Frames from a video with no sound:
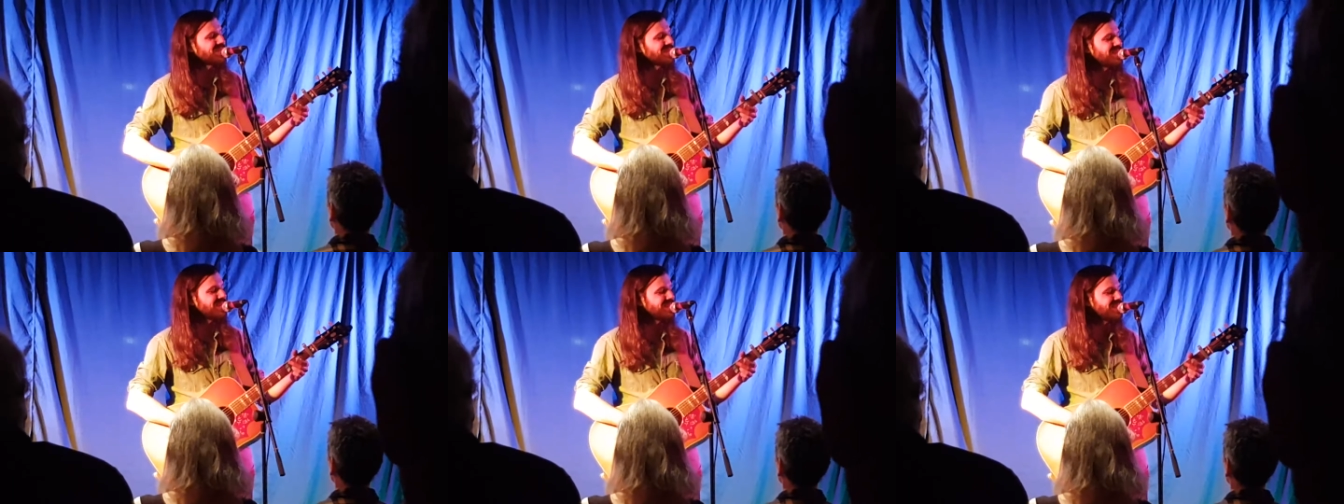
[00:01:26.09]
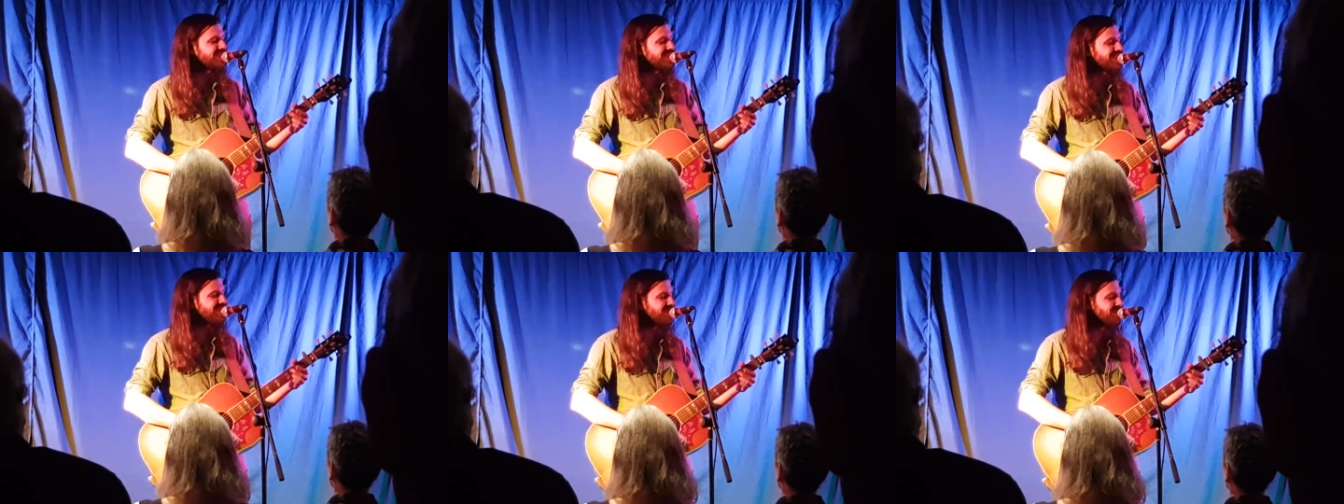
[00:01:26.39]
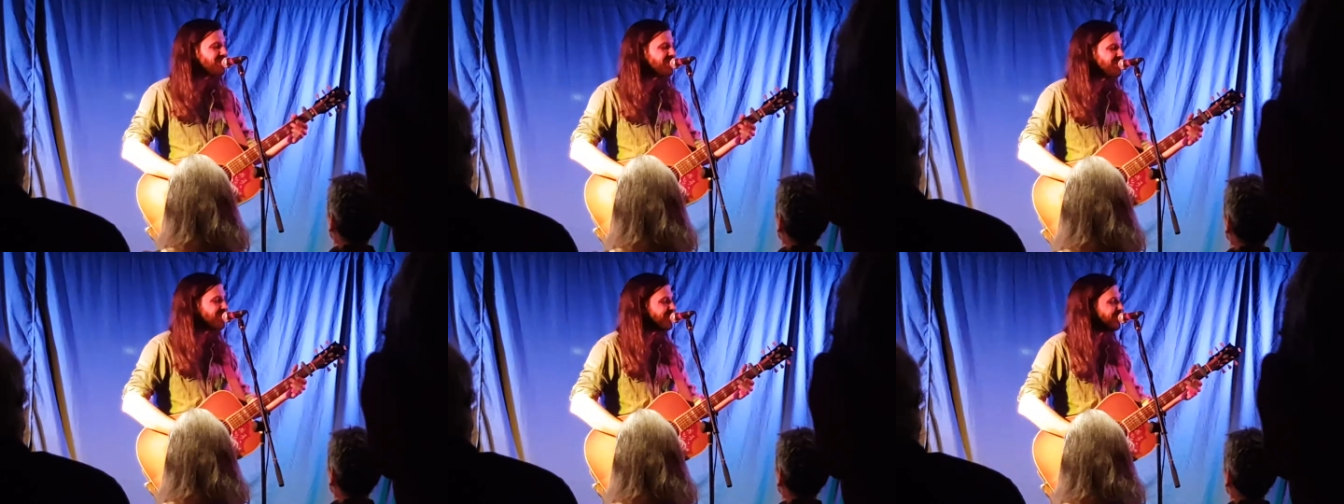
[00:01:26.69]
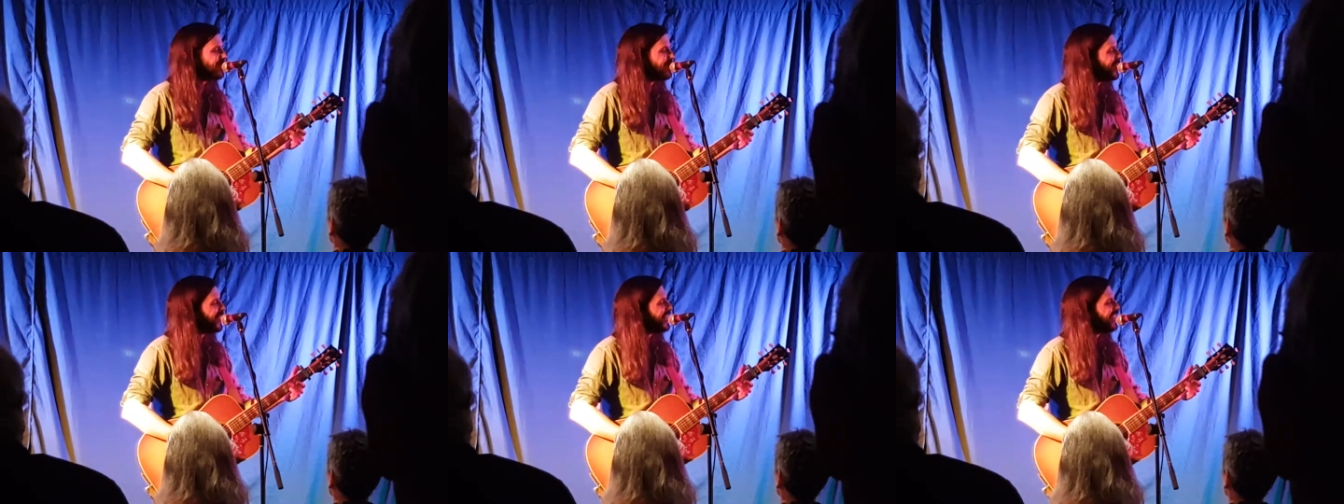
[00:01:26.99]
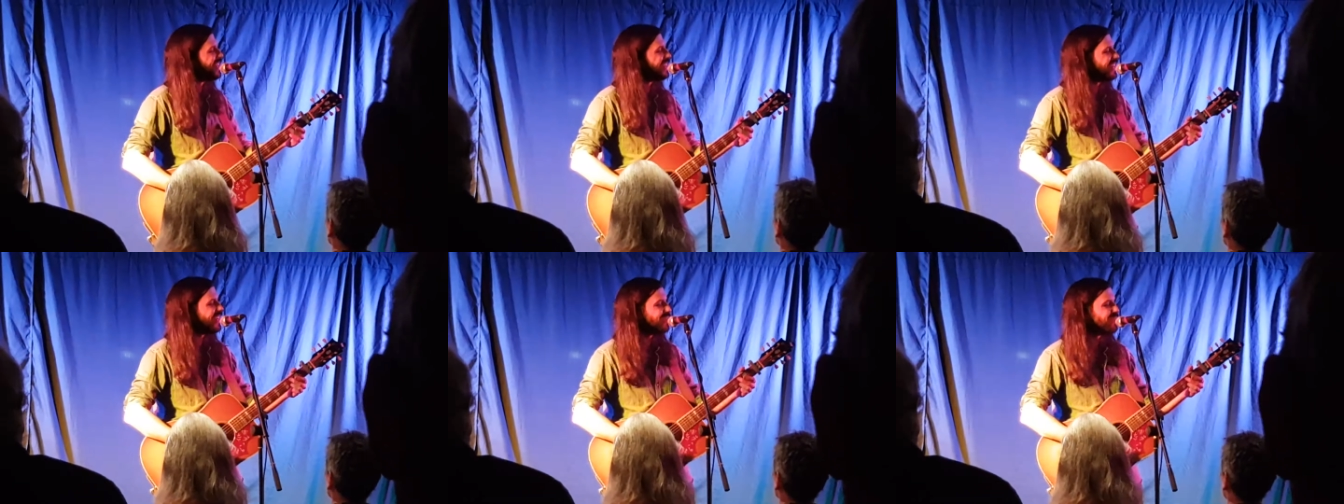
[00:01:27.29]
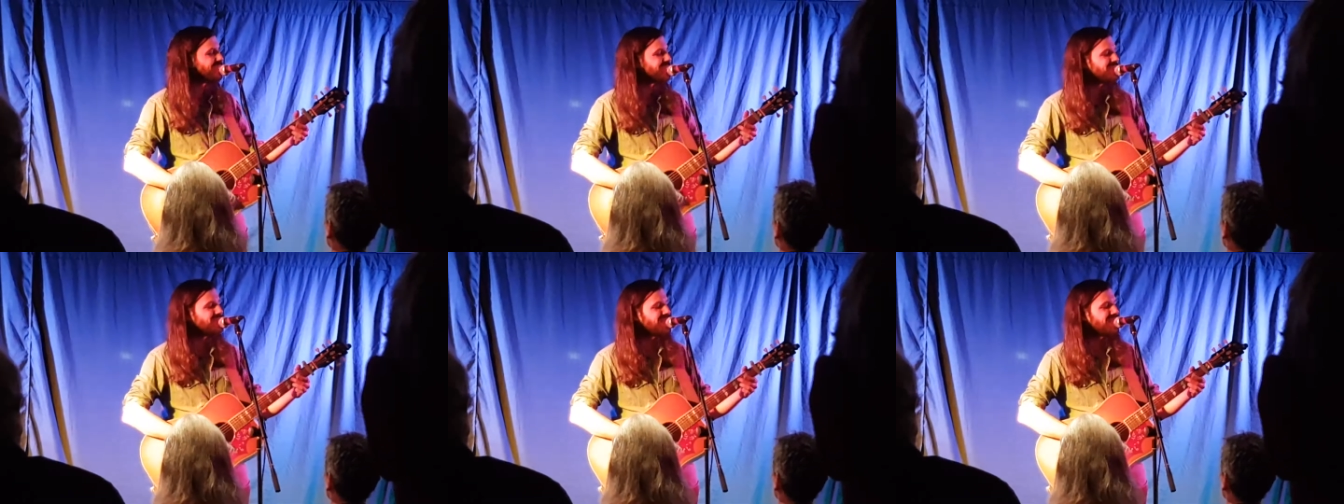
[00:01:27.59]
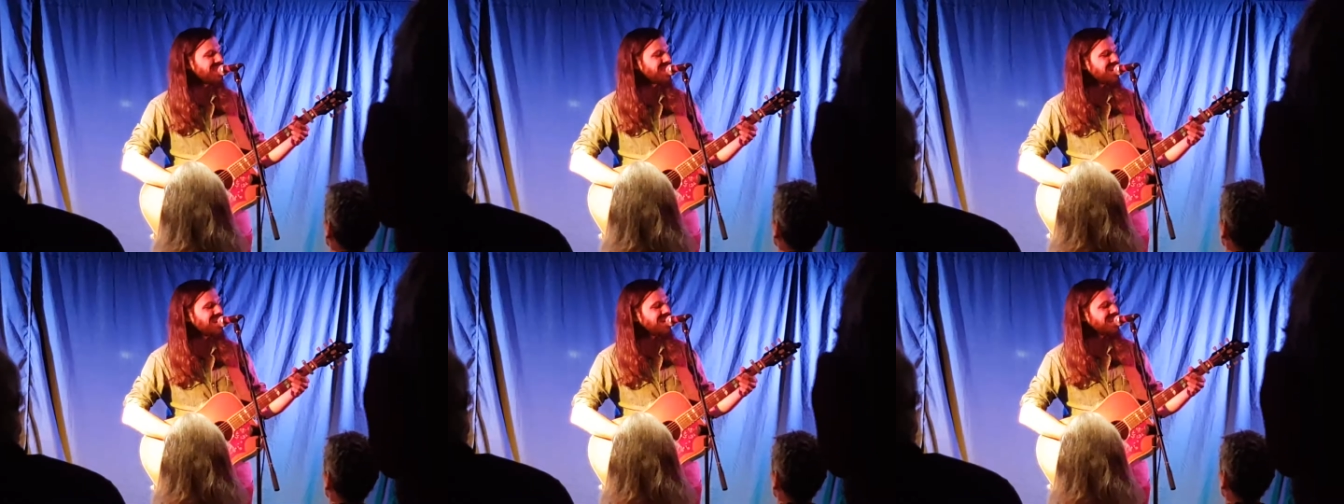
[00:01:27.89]
So this is the original, uh, original
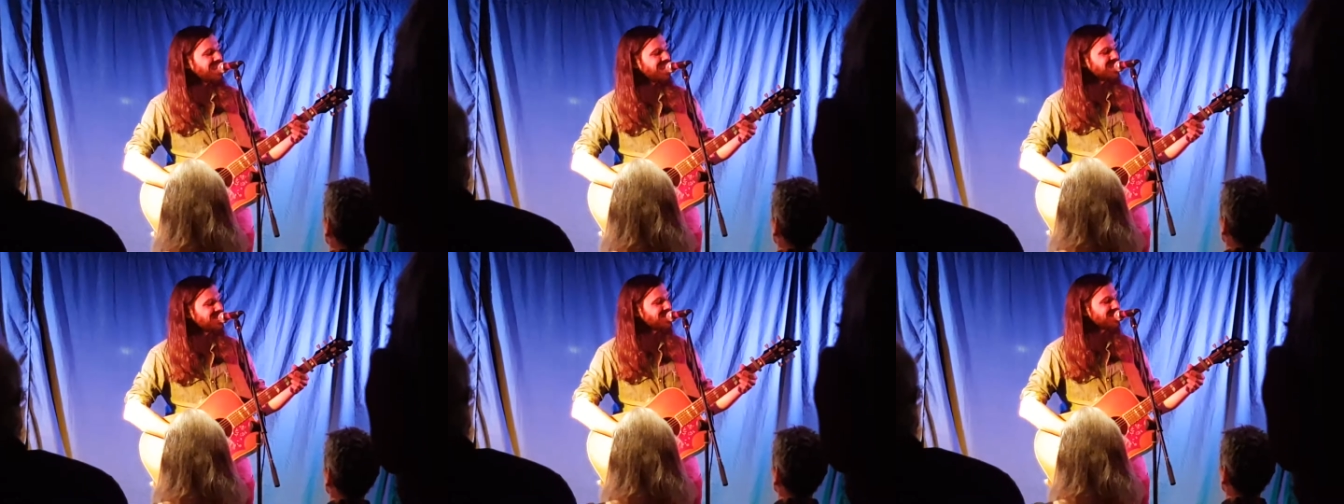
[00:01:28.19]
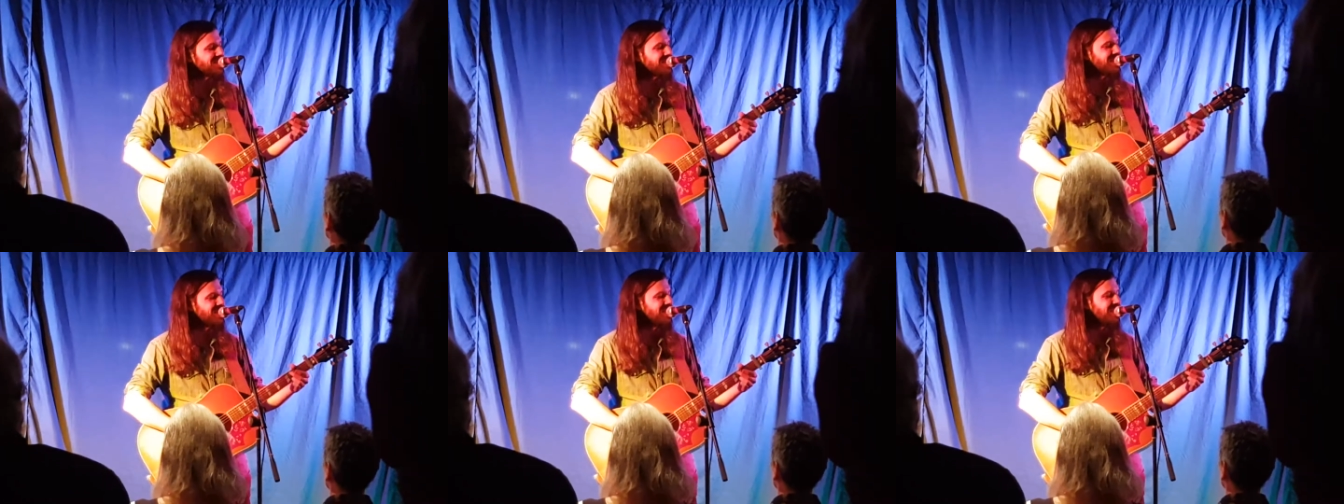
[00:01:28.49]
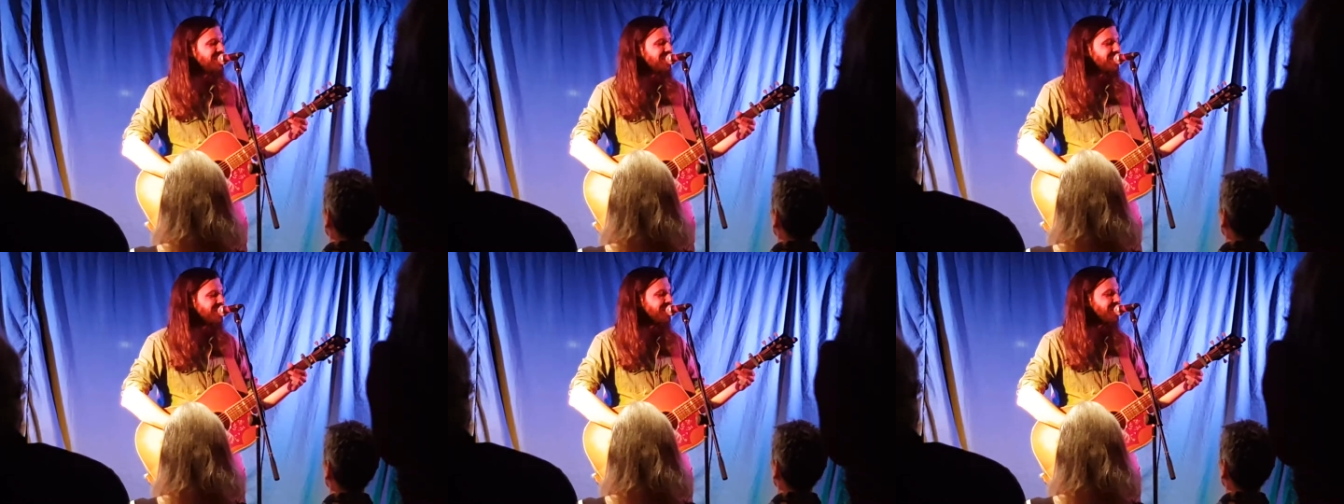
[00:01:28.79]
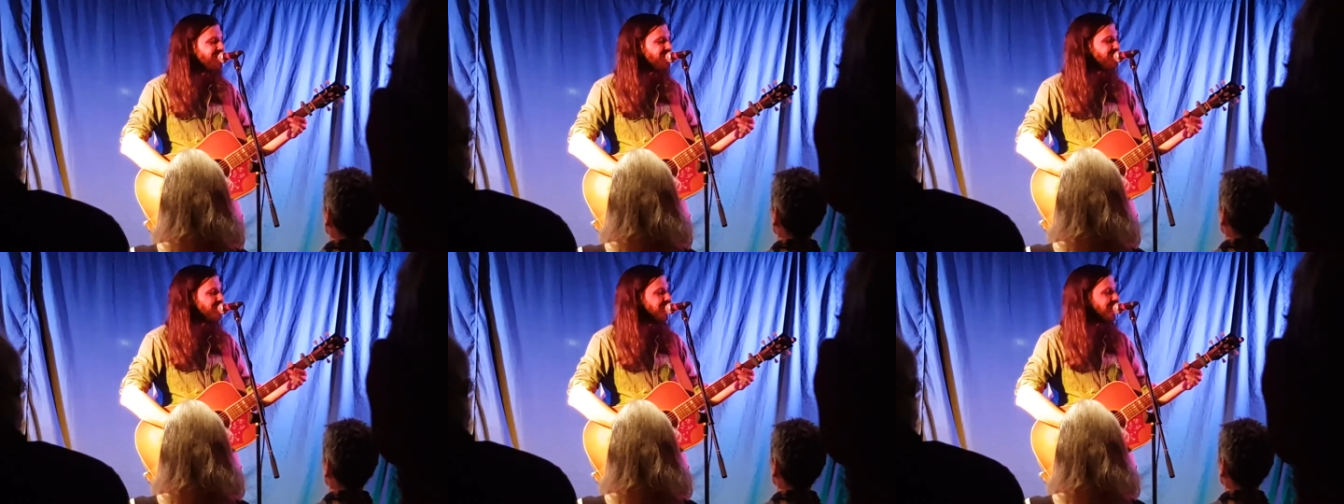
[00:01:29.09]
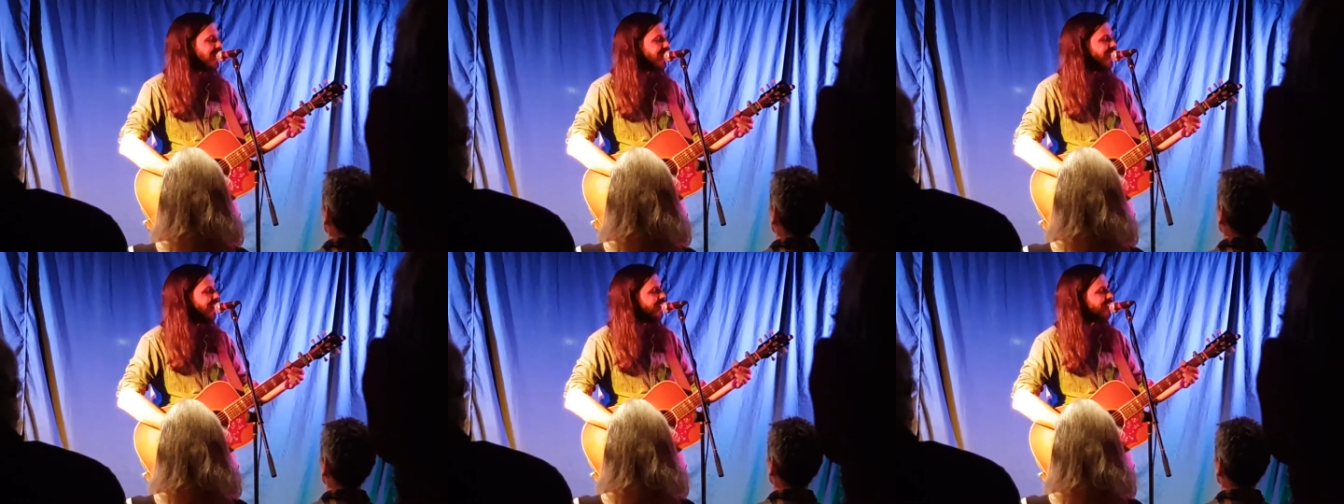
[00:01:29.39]
incarnation of uh,